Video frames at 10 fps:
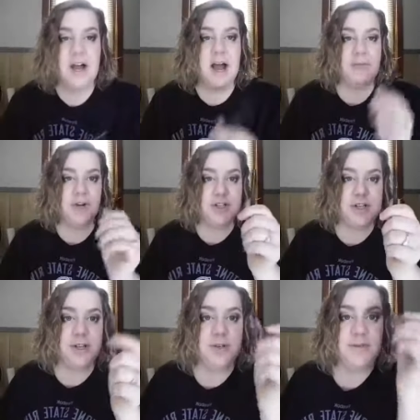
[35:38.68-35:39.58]
I'm going
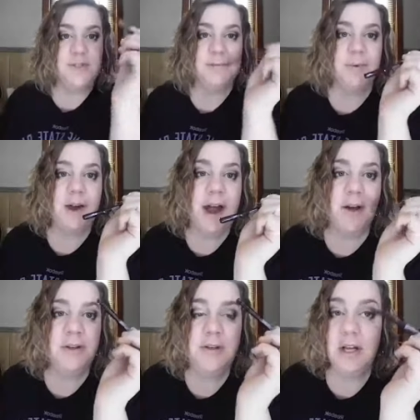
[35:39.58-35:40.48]
to use
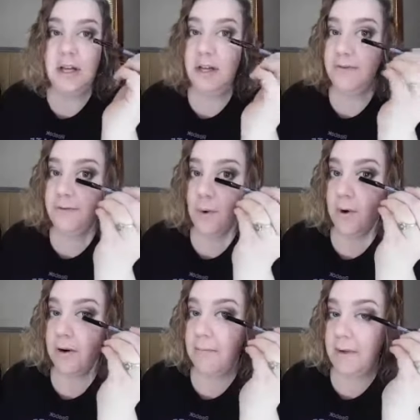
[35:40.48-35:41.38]
brown
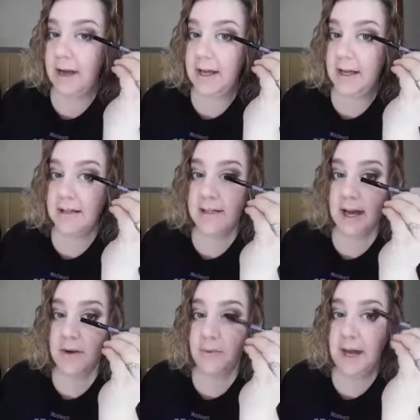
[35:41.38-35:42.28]
for my
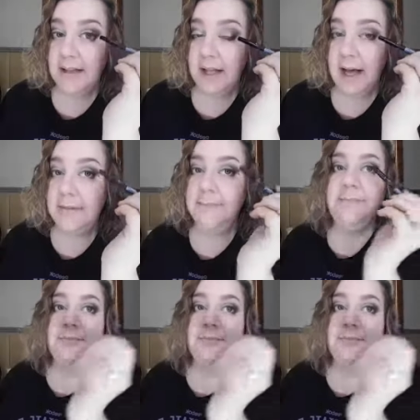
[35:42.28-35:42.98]
inside wet lime.